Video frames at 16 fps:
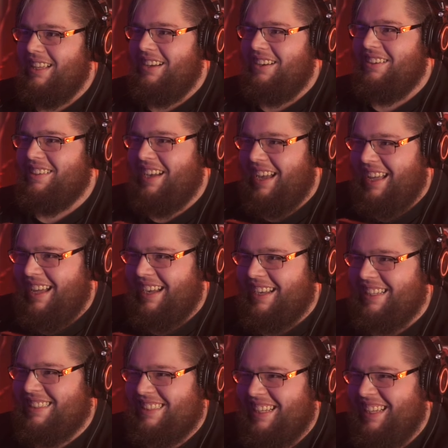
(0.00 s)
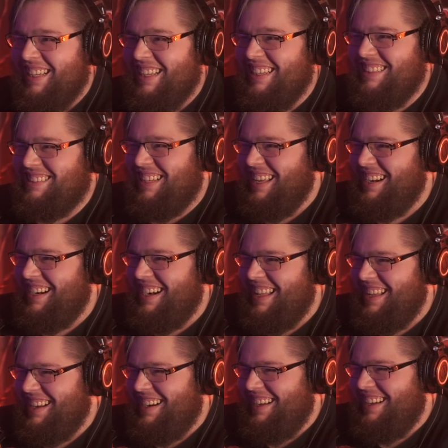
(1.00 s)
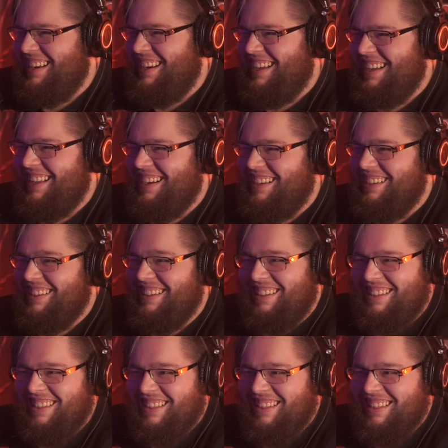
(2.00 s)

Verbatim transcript: Okay, I guess. Did it?